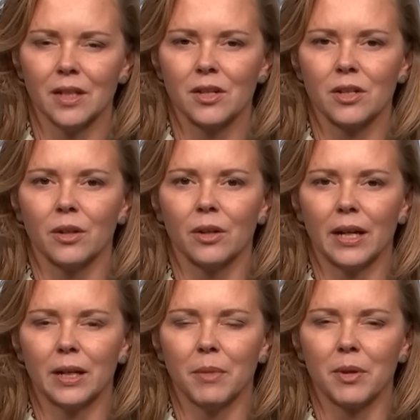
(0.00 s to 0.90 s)
So
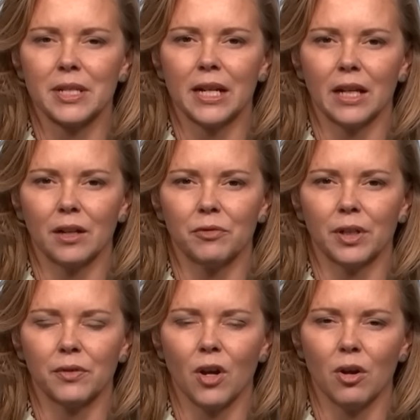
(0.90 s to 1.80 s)
um, I was standing out in front
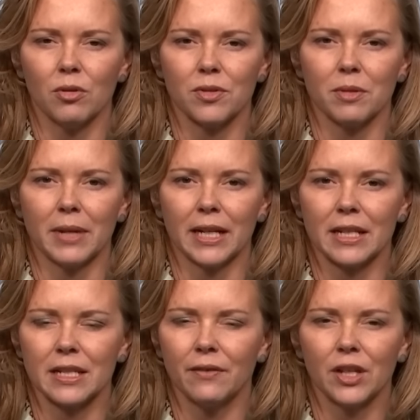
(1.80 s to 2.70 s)
of Coles on Monday,
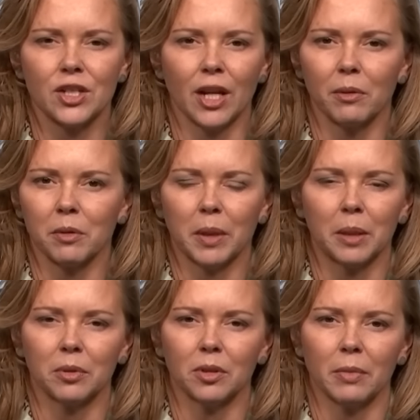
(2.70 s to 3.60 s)
just having a chat with
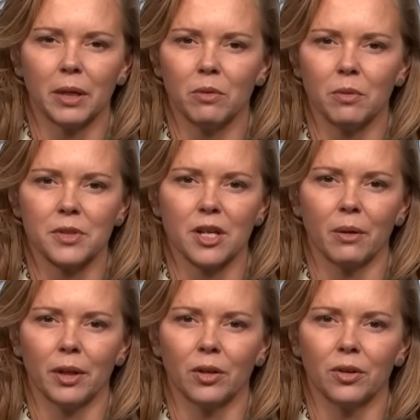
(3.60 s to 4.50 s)
people about what was
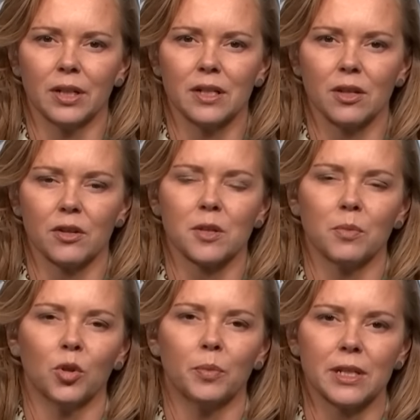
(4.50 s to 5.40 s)
going on. And so
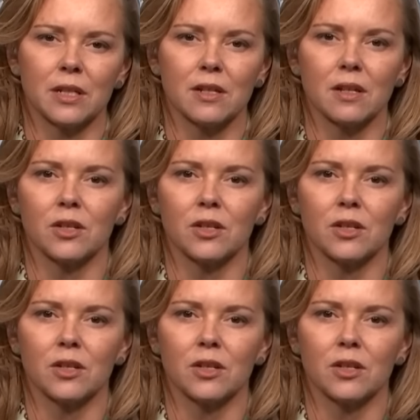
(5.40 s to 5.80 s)
small businesses